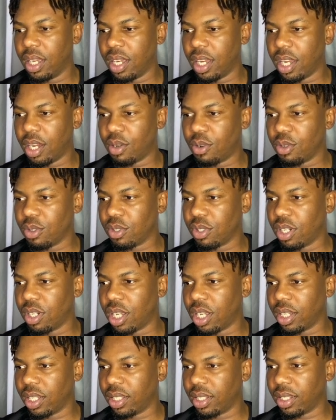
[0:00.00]
I also
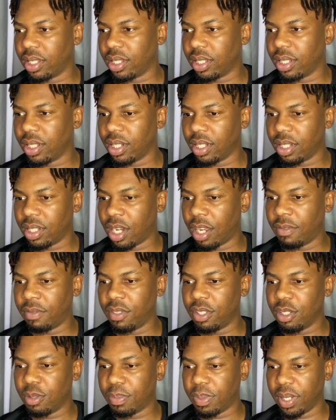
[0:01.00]
love
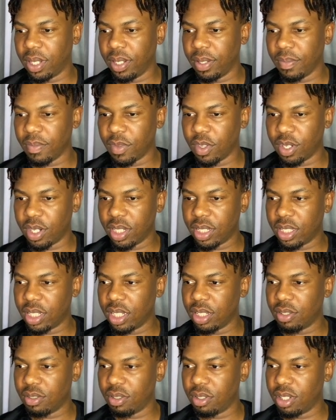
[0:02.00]
this pair, you
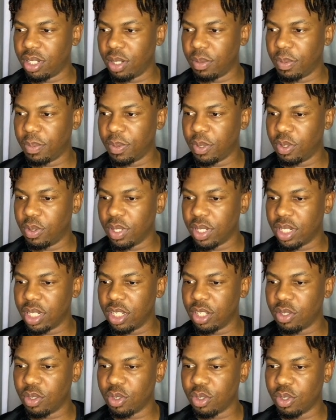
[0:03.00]
understand. So the GBP USD
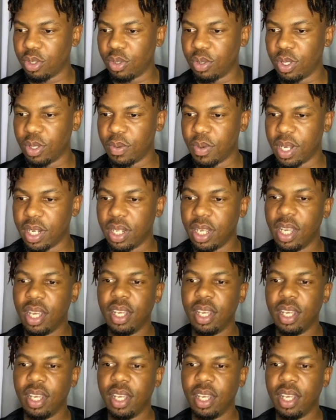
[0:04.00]
is also doing what?